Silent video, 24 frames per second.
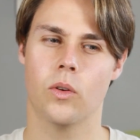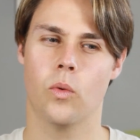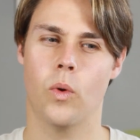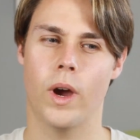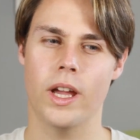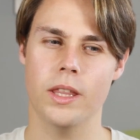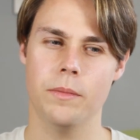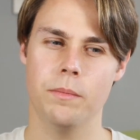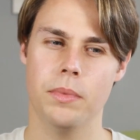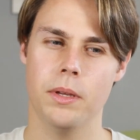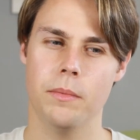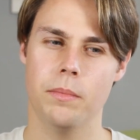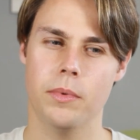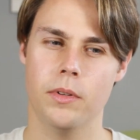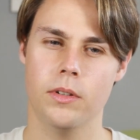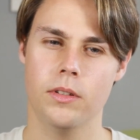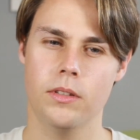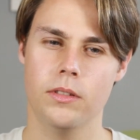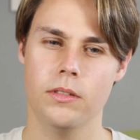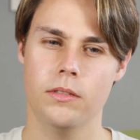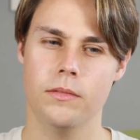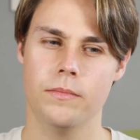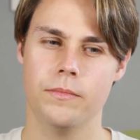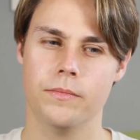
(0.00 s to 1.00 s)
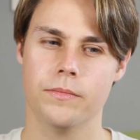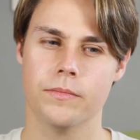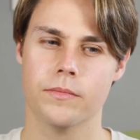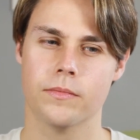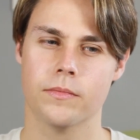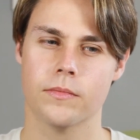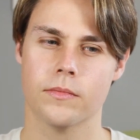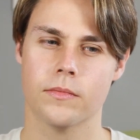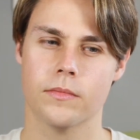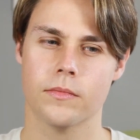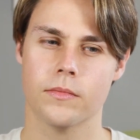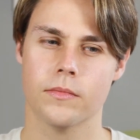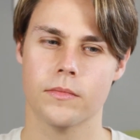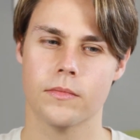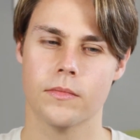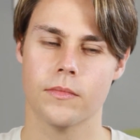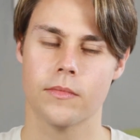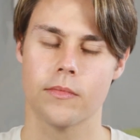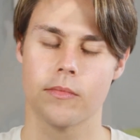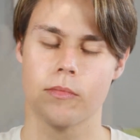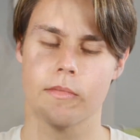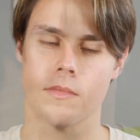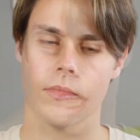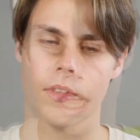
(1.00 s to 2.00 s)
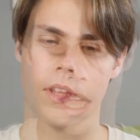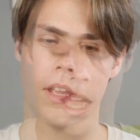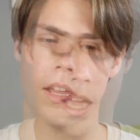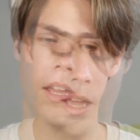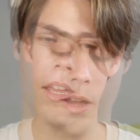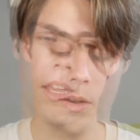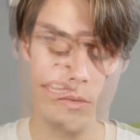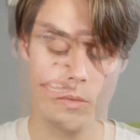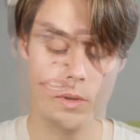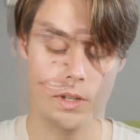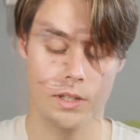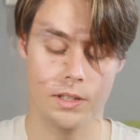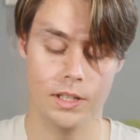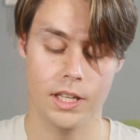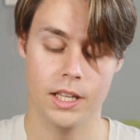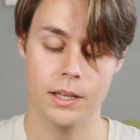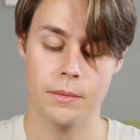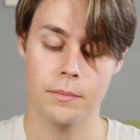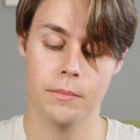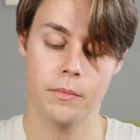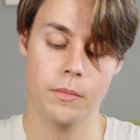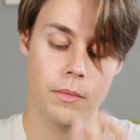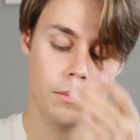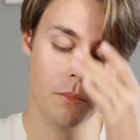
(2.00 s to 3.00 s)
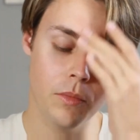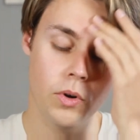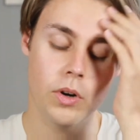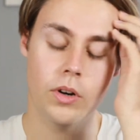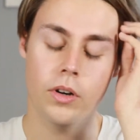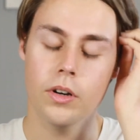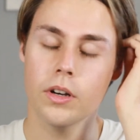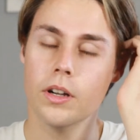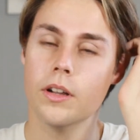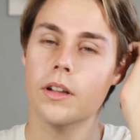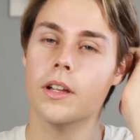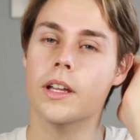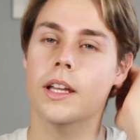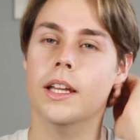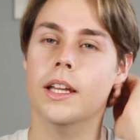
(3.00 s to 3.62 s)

white people, well, in more